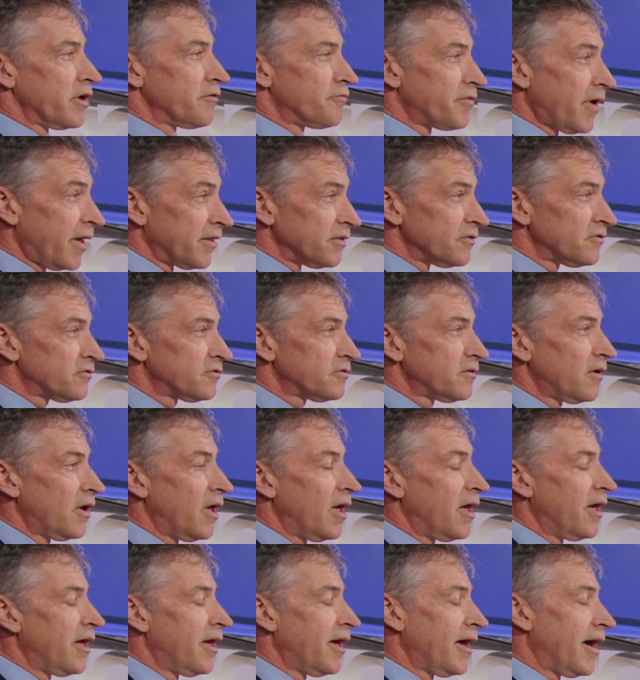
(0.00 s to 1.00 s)
events.
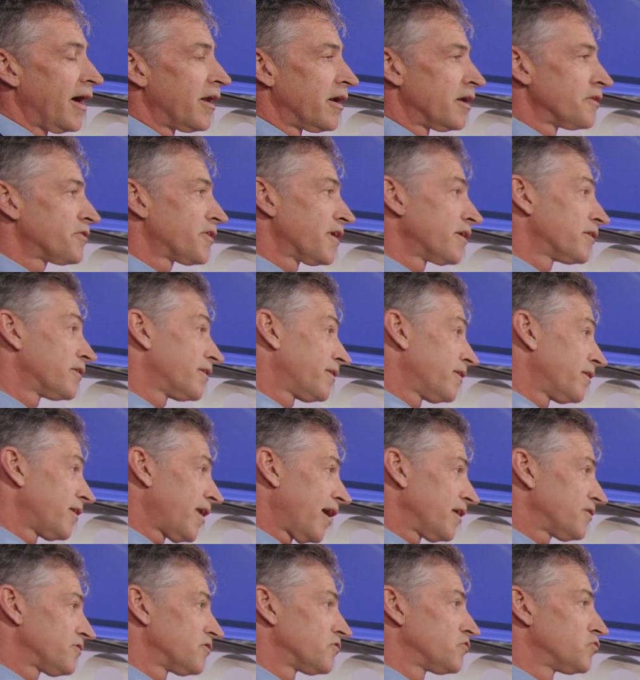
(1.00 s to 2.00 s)
And I think
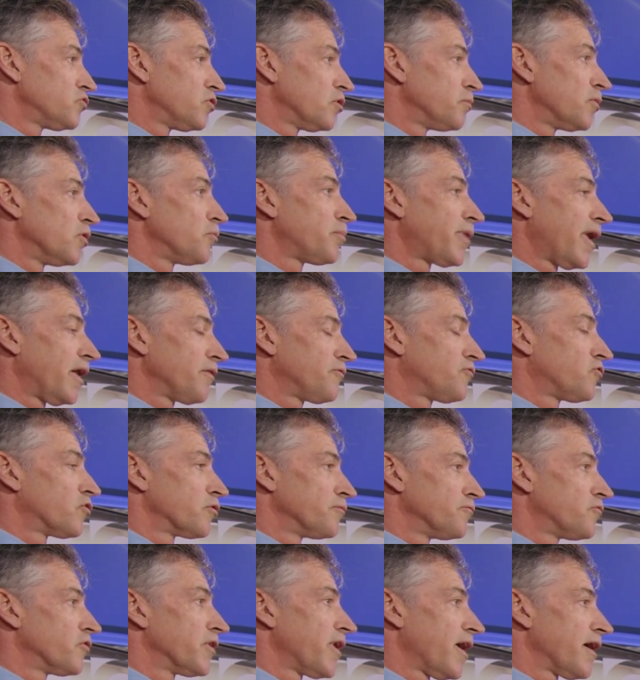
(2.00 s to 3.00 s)
that's a suitable
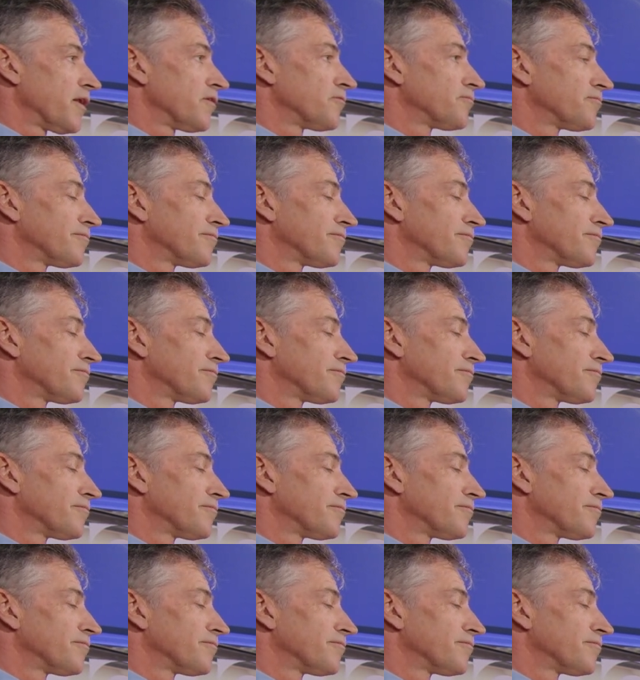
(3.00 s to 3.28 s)
platform for that.